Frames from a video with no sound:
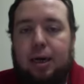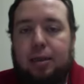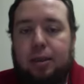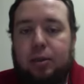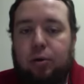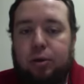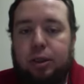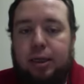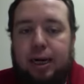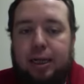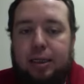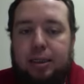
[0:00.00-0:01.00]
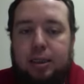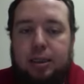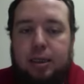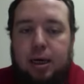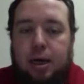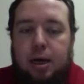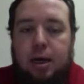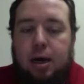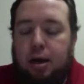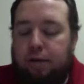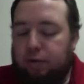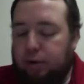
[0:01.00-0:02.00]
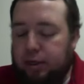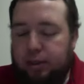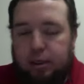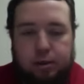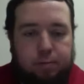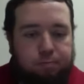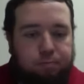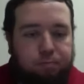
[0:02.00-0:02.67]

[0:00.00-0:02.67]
discourse analysis. For instance,